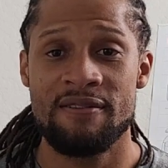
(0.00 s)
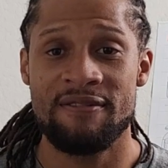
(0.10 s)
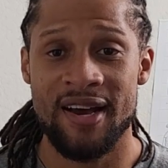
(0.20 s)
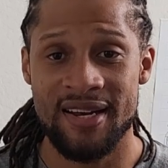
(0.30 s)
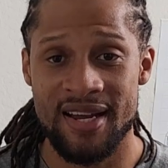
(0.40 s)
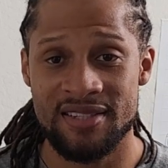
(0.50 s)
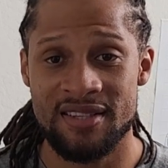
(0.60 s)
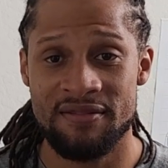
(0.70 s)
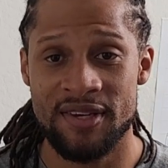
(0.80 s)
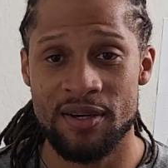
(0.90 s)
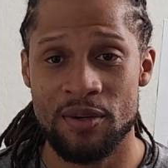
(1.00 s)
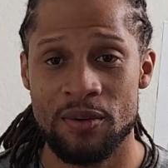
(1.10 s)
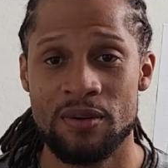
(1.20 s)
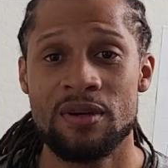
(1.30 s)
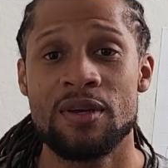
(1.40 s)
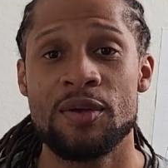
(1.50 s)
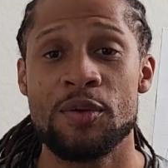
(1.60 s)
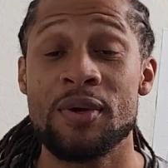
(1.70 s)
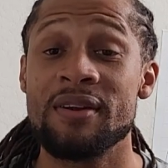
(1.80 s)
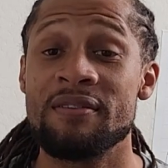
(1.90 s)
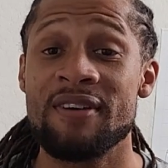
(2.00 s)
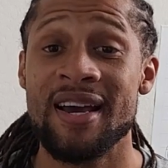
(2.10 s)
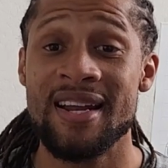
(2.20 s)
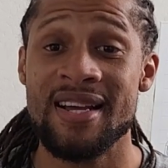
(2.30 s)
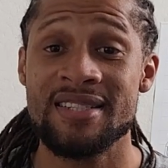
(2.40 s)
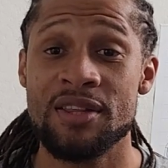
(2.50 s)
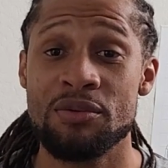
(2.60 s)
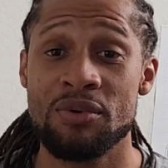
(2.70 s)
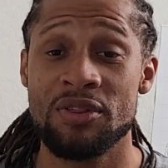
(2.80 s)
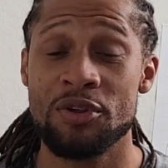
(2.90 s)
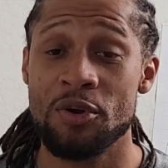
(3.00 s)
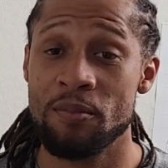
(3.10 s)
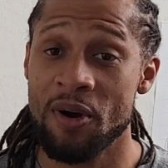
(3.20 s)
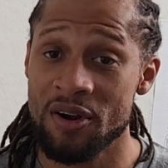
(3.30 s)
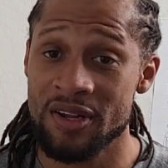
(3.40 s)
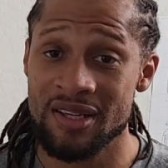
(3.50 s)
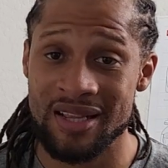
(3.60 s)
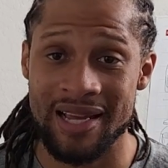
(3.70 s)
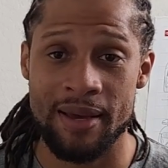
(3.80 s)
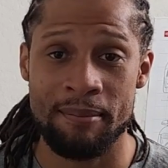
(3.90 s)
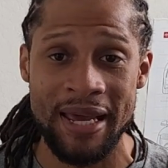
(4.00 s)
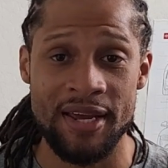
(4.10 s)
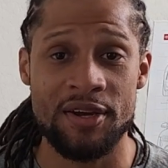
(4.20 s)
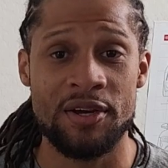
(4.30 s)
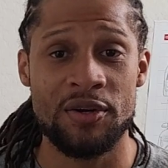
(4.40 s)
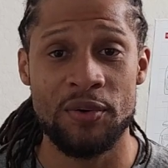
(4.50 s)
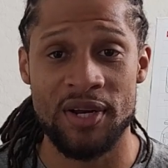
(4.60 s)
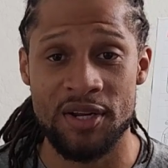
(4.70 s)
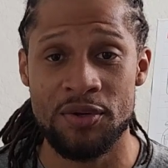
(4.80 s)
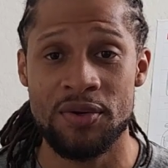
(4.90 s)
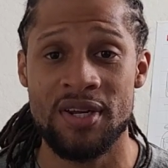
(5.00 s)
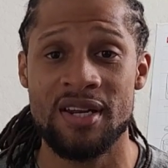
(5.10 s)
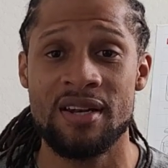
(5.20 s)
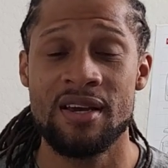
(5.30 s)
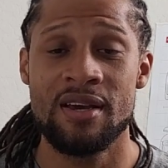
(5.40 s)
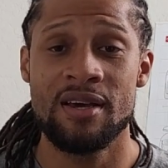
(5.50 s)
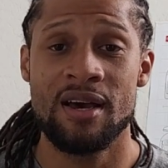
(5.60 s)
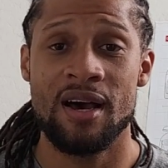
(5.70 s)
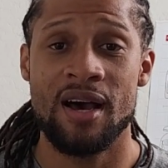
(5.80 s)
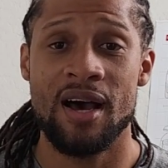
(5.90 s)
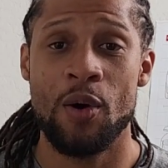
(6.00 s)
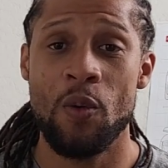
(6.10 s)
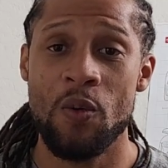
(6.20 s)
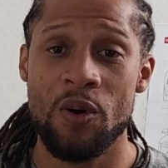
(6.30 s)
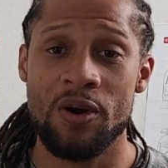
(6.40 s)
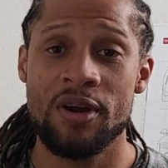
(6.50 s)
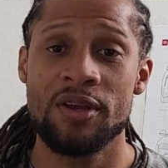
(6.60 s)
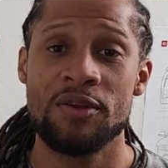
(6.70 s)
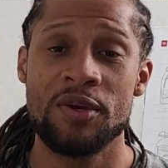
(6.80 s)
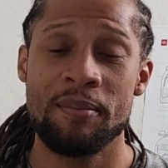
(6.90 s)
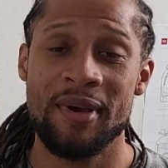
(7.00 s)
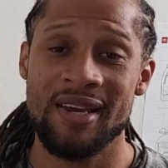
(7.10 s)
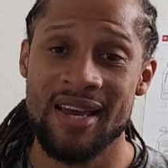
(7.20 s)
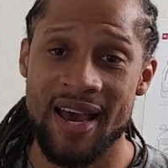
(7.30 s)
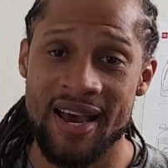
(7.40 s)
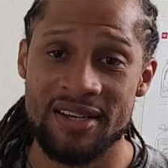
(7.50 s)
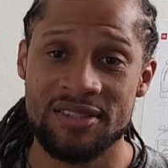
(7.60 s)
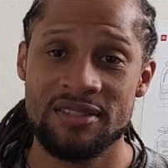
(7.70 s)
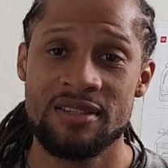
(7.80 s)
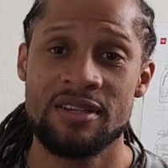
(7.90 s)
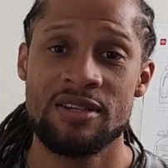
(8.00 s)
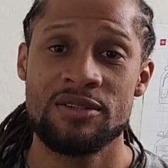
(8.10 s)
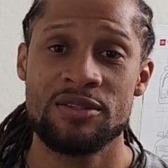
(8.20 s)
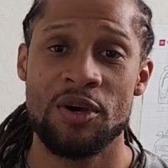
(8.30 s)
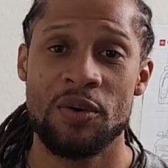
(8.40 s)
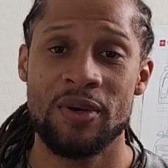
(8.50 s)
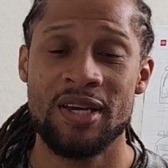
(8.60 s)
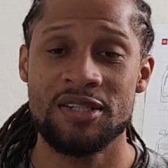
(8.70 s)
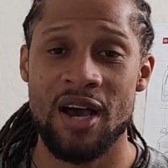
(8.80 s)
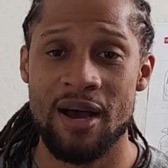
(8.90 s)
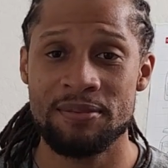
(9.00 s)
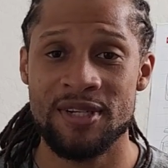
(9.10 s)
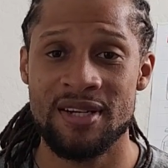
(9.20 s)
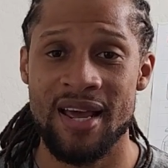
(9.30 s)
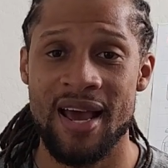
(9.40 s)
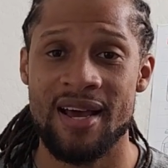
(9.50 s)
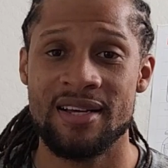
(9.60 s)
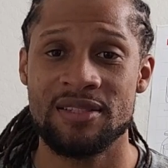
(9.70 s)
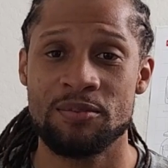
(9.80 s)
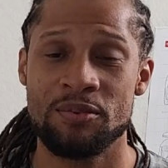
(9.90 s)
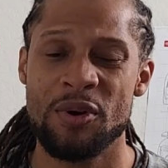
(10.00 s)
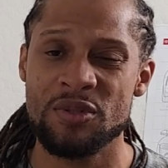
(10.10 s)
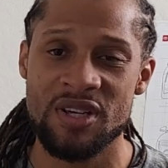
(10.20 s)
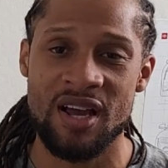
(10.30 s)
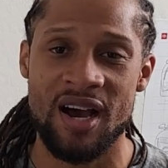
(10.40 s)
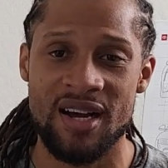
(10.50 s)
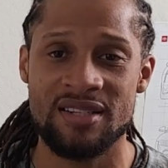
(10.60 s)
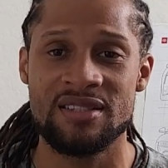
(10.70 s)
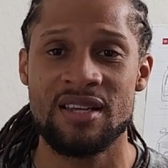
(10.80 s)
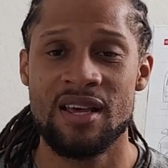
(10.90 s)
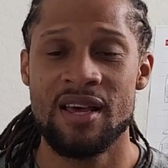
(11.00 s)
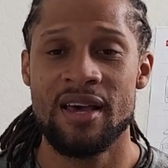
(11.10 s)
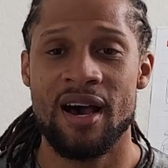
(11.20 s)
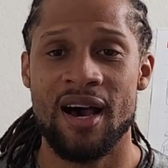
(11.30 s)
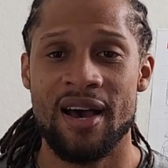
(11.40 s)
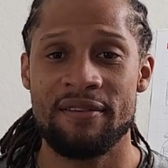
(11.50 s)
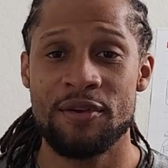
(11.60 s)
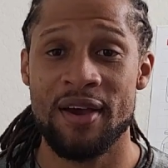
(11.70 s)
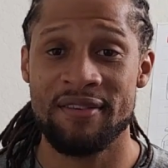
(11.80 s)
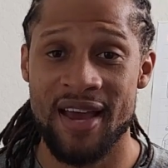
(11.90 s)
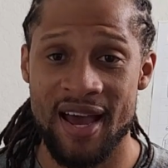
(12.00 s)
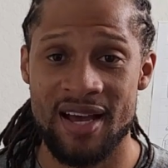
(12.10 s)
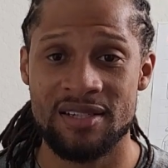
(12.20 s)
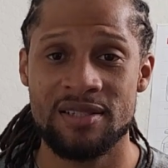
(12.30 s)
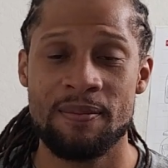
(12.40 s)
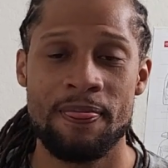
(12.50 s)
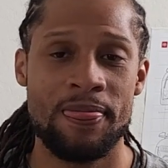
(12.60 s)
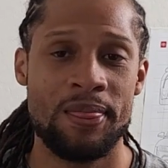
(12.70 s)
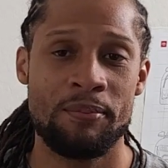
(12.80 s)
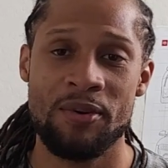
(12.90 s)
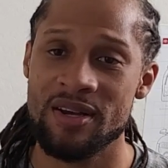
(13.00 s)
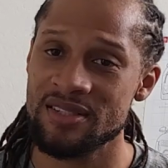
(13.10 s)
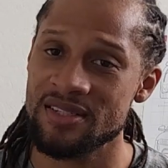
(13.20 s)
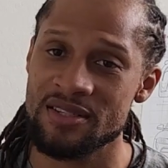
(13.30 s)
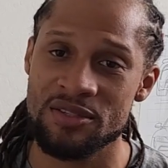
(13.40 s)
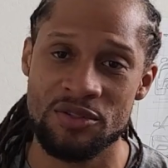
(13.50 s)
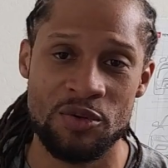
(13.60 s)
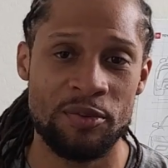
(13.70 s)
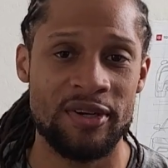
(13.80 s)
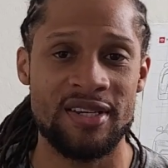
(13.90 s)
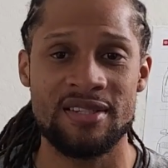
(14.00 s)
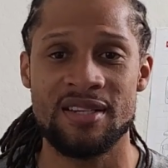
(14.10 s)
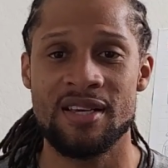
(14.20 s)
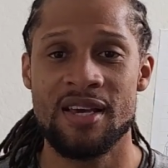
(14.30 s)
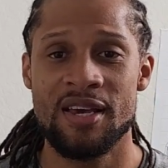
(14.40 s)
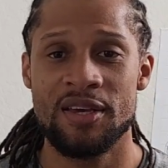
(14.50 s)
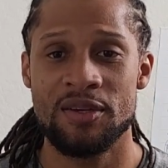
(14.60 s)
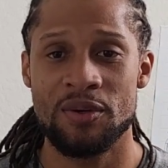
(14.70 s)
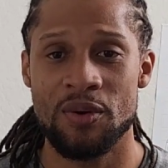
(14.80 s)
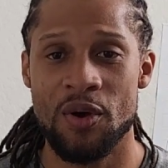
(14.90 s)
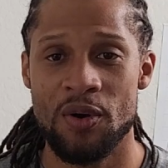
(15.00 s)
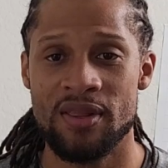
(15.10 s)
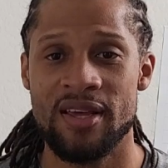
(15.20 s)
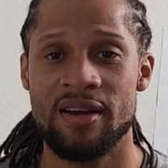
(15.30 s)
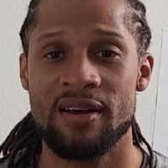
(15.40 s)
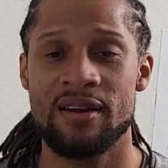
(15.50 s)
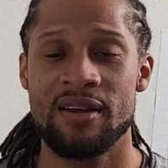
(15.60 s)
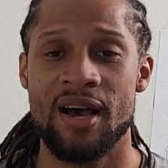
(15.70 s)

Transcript: finance the vehicle, you can finance it through a third party like a bank, credit union, or you can pay cash. So each option has pros and cons. If you have cash, the process is super easy. You go on there,